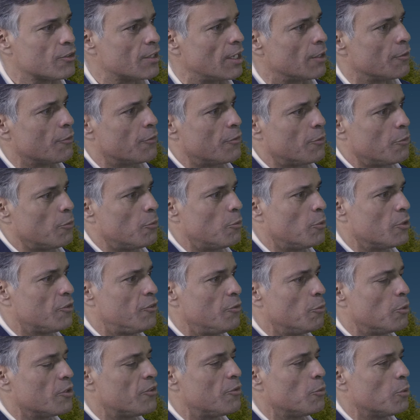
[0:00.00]
kind of
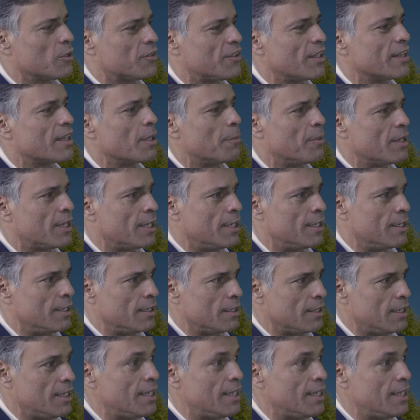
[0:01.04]
was at the beginning.